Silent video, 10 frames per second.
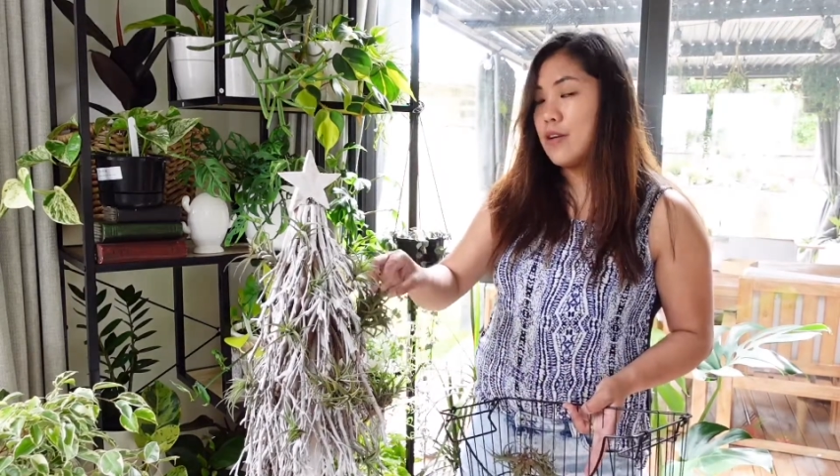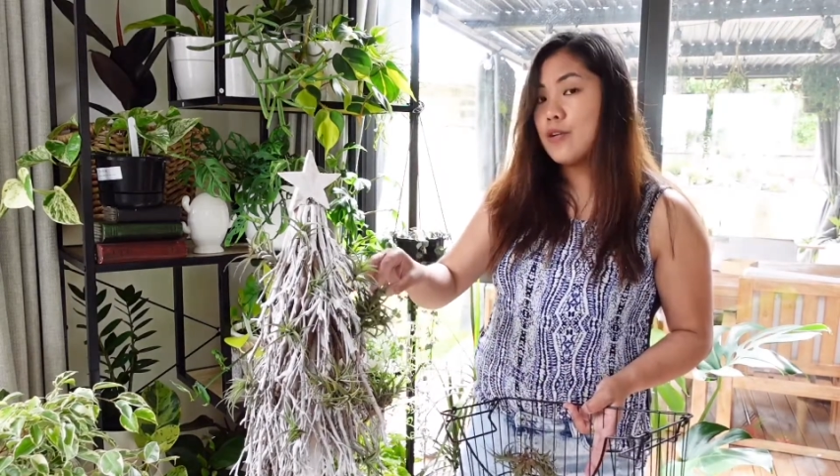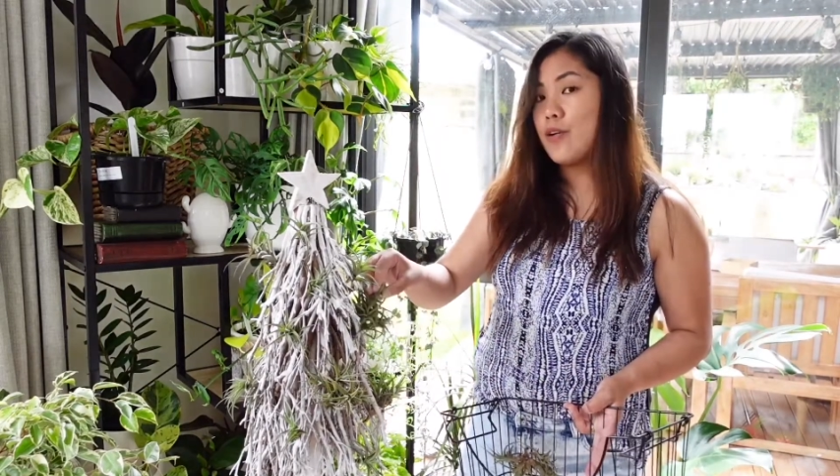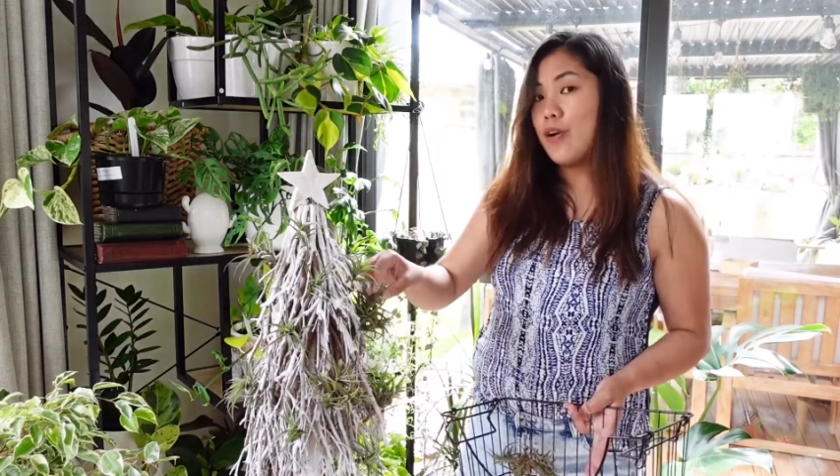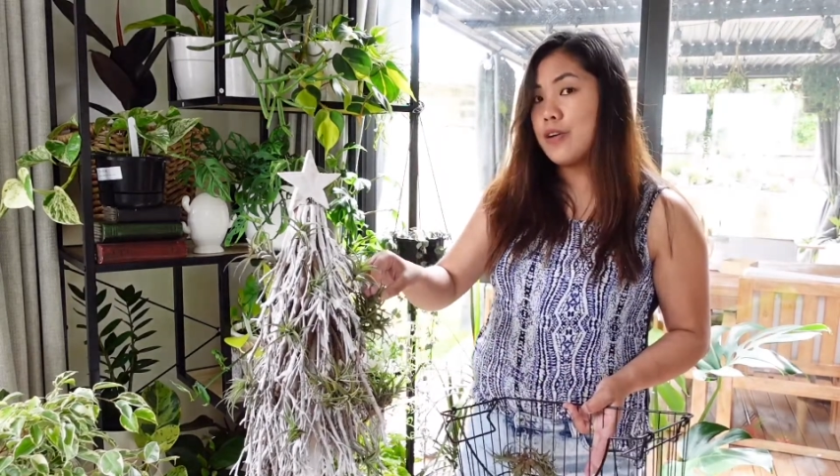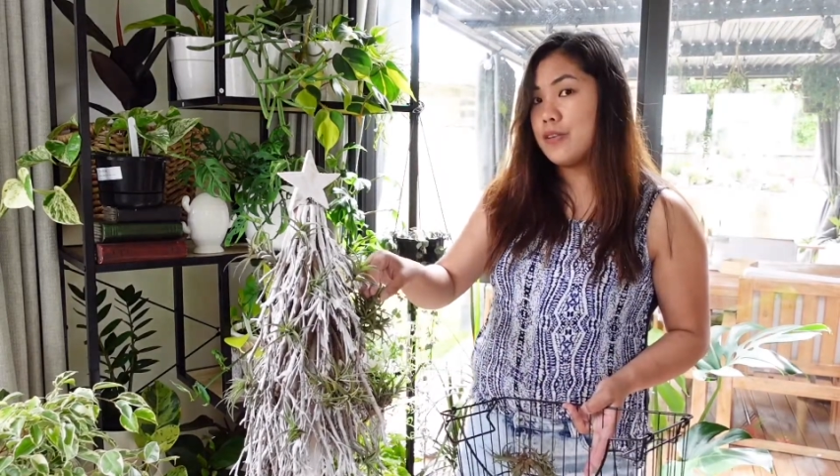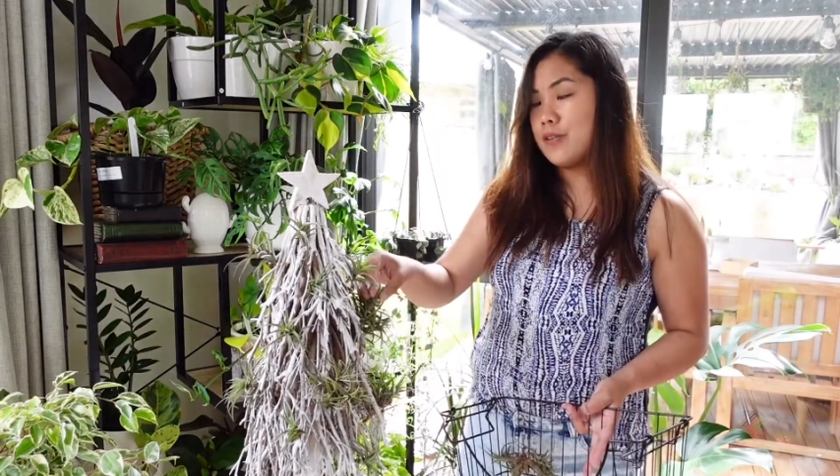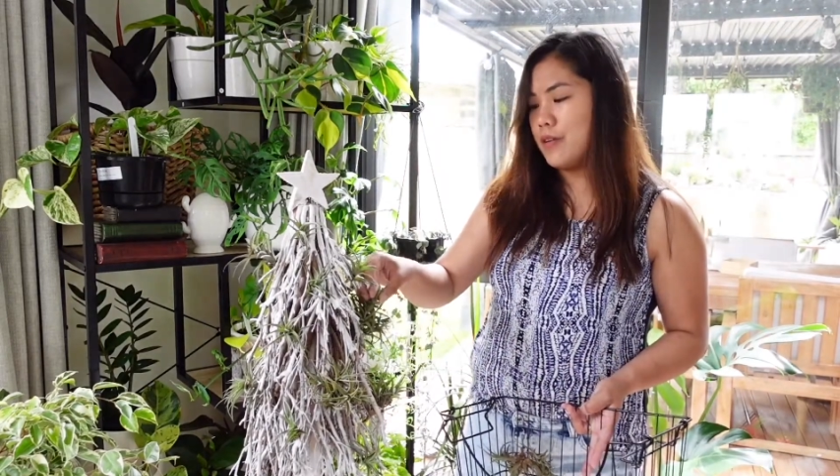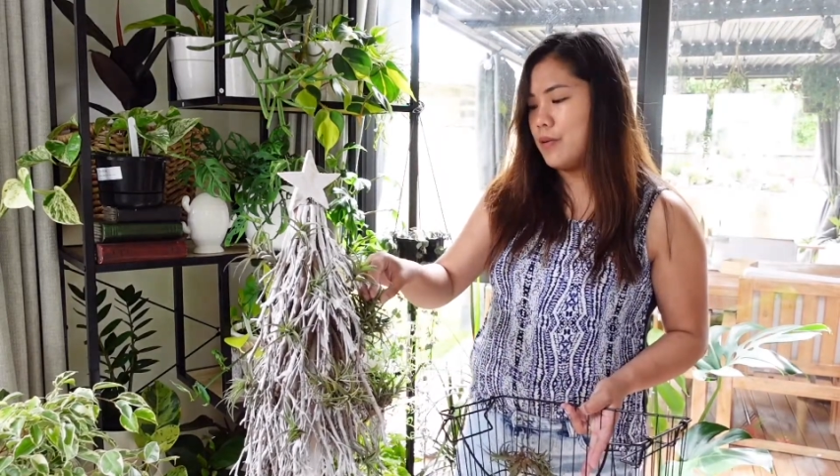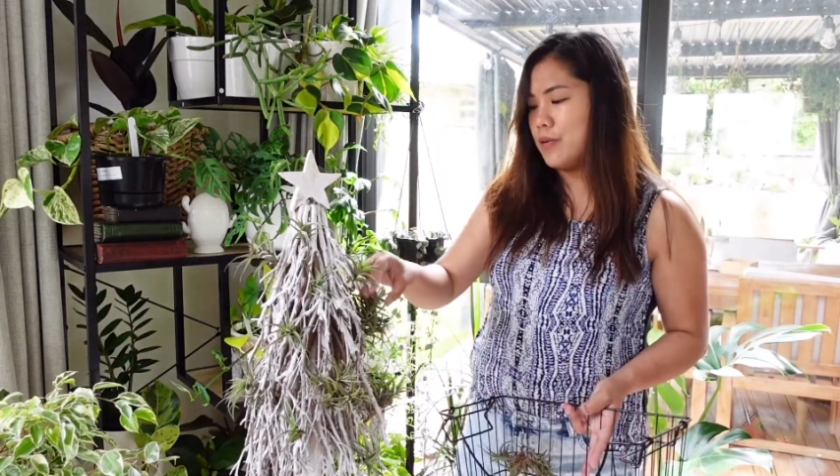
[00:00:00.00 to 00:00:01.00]
color to
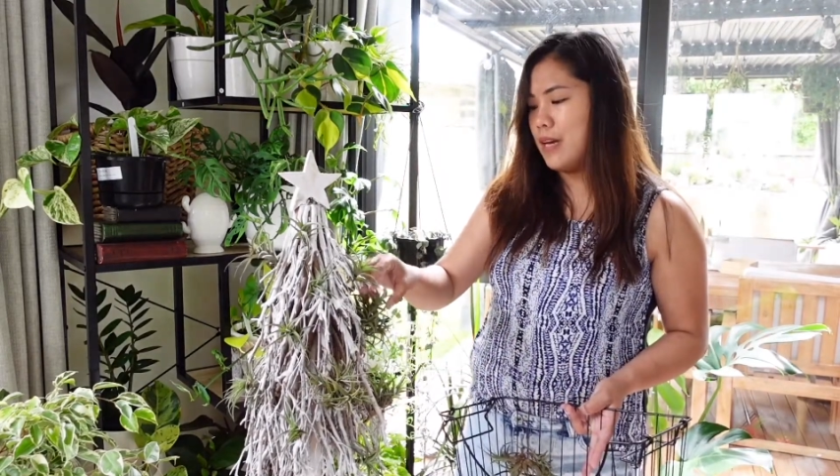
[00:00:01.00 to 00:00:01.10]
the whole